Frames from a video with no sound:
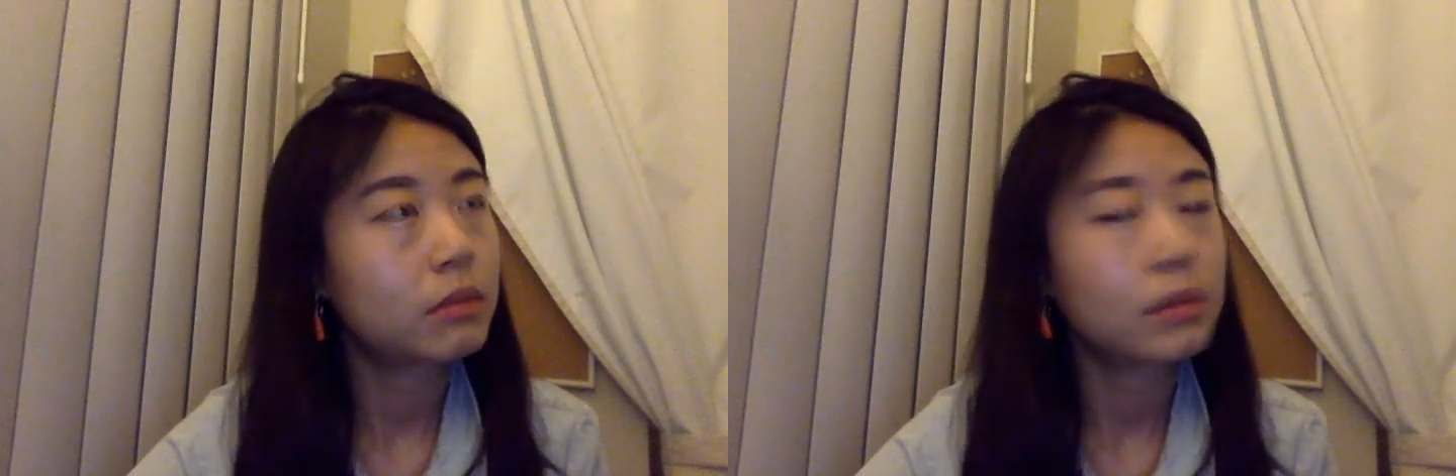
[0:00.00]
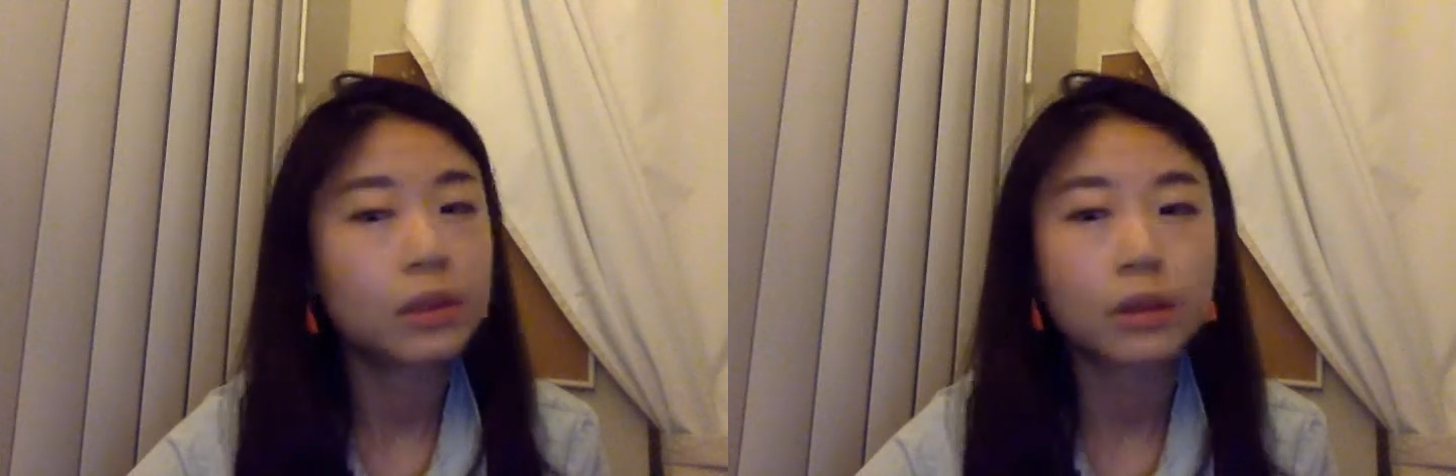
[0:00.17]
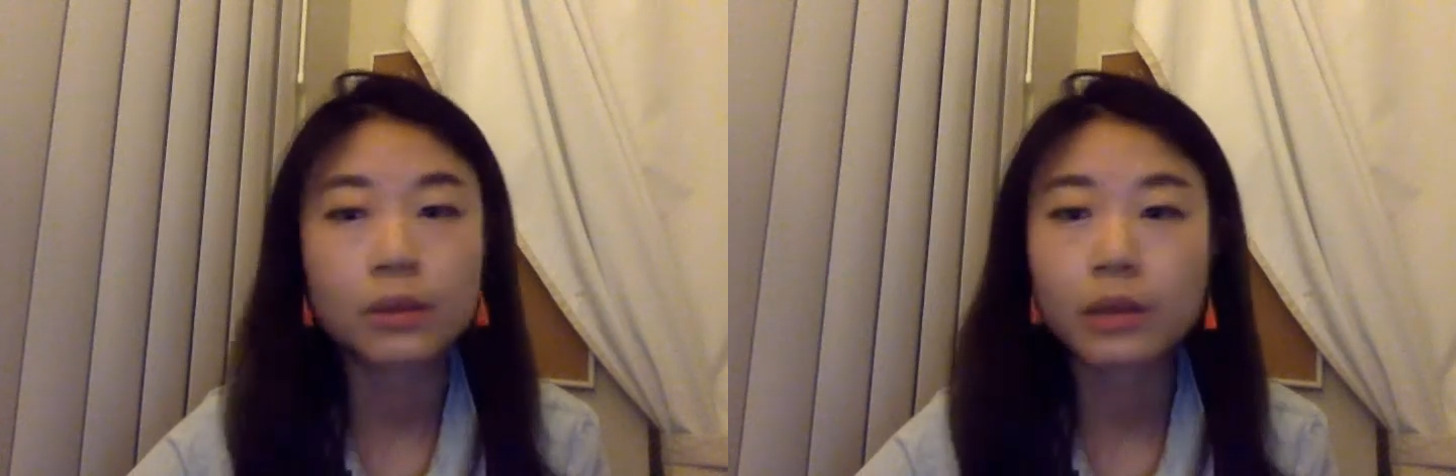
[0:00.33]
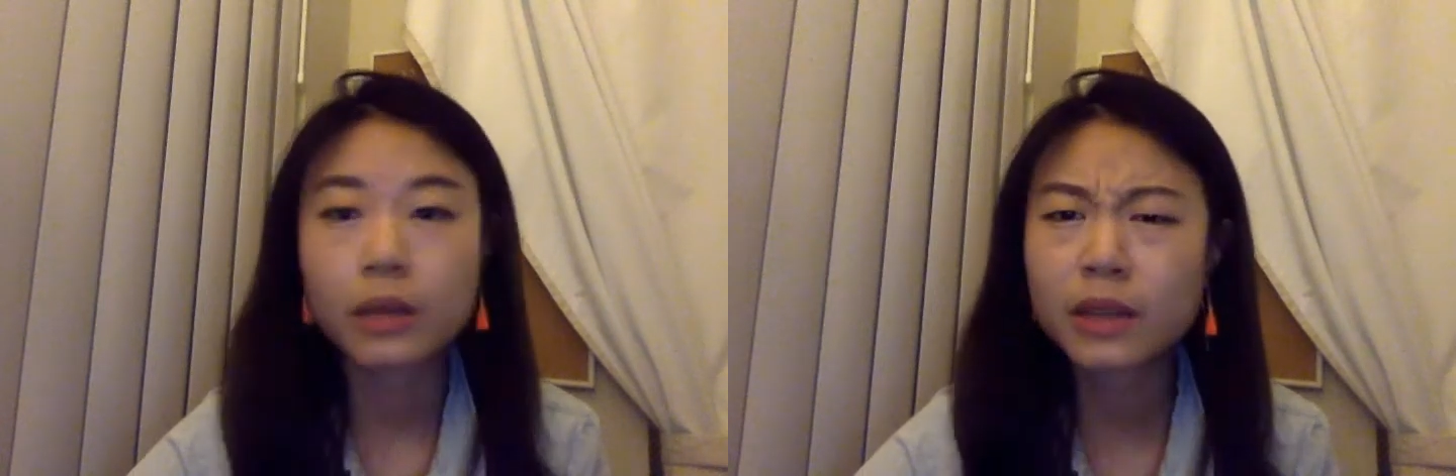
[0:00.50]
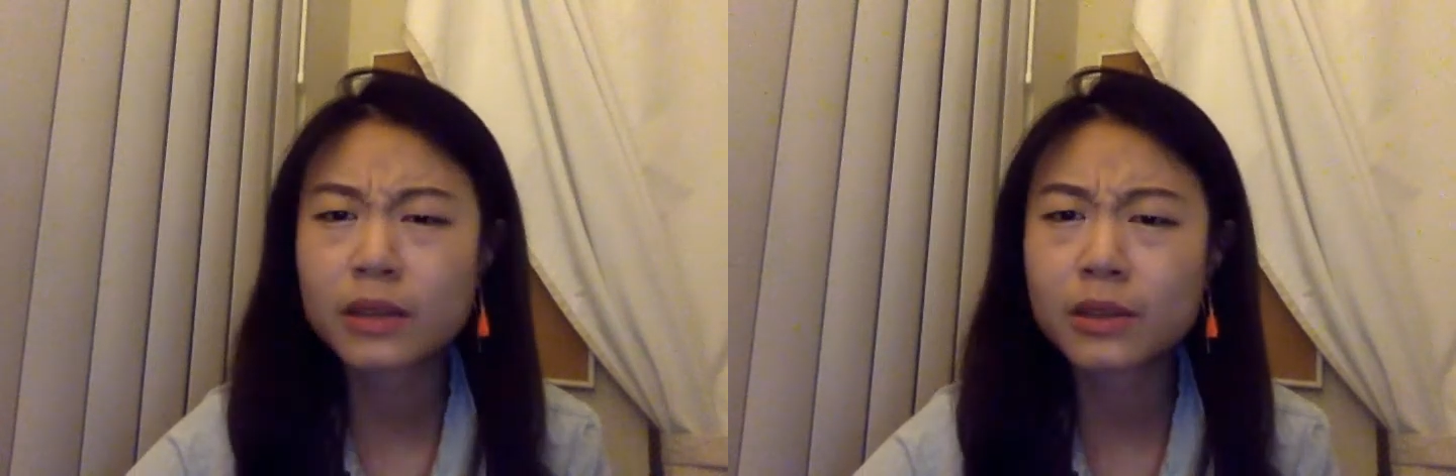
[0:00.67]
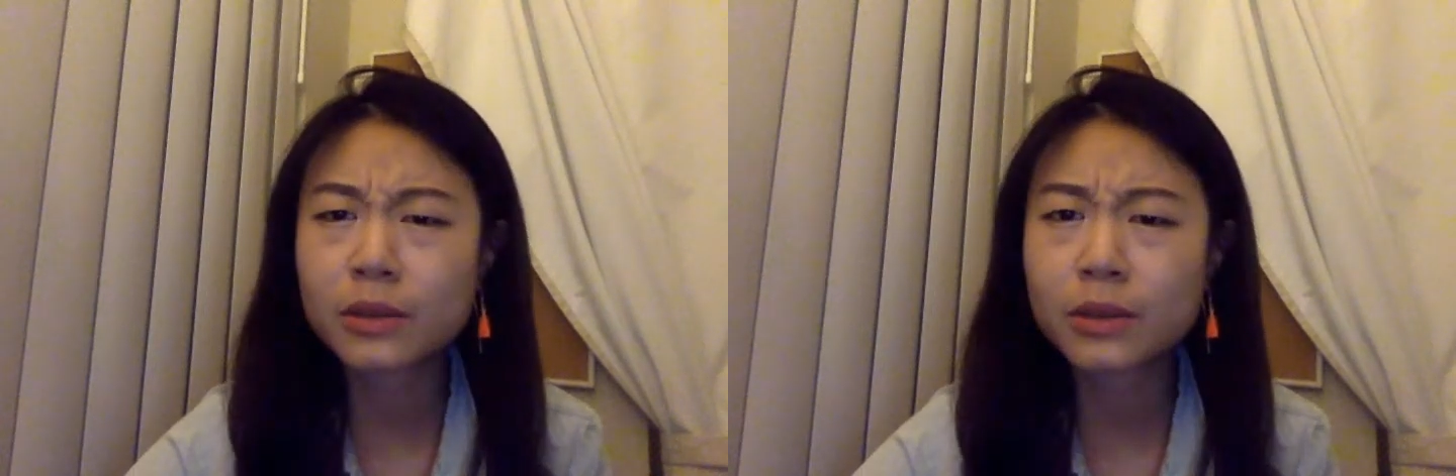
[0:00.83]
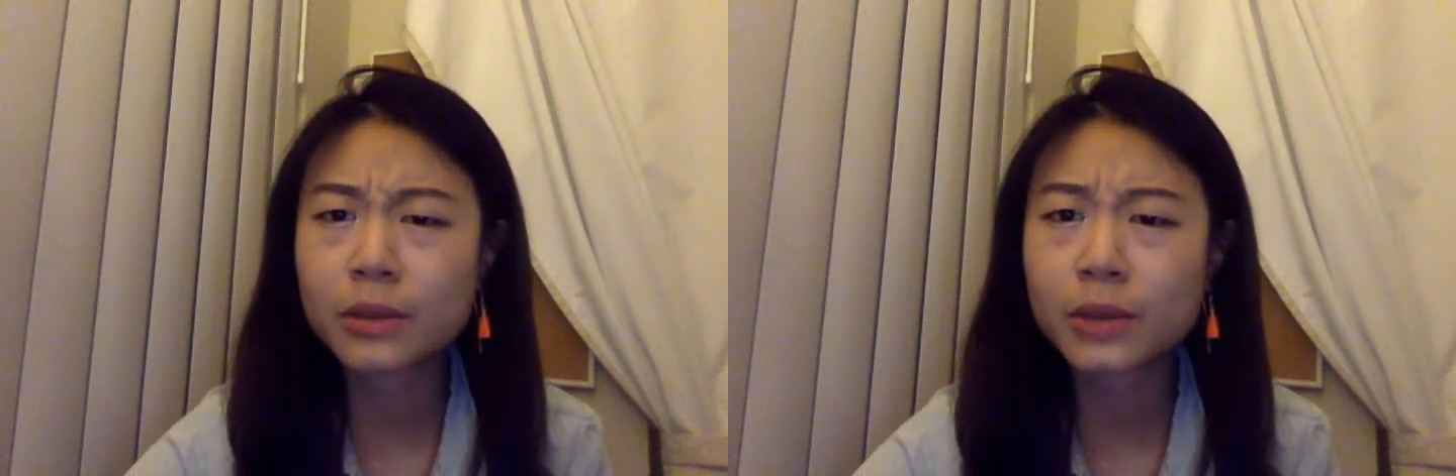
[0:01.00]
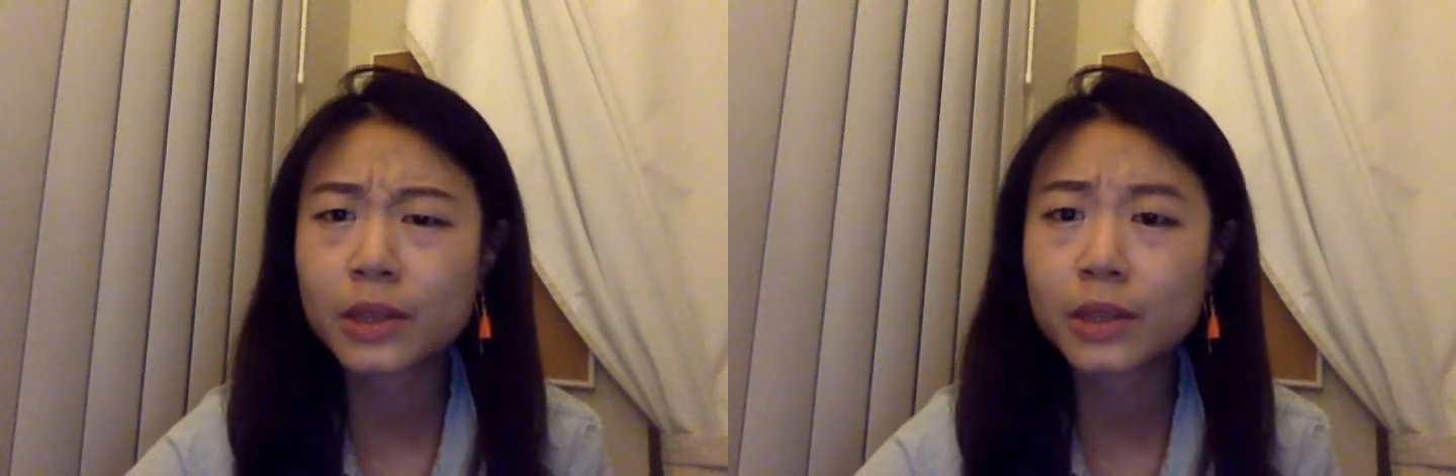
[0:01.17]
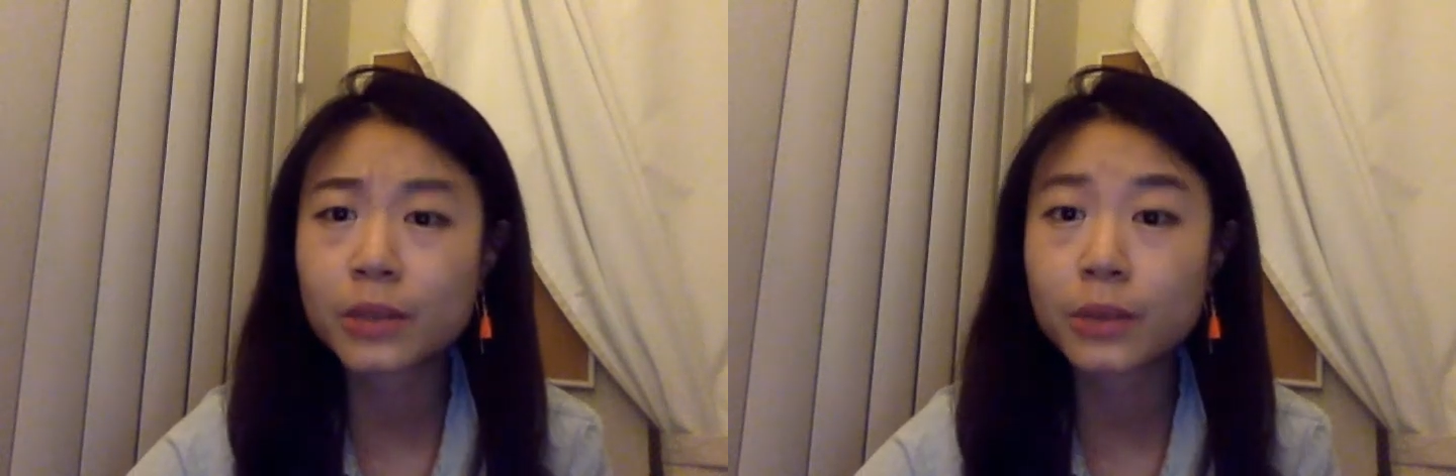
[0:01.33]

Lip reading: the answer to the question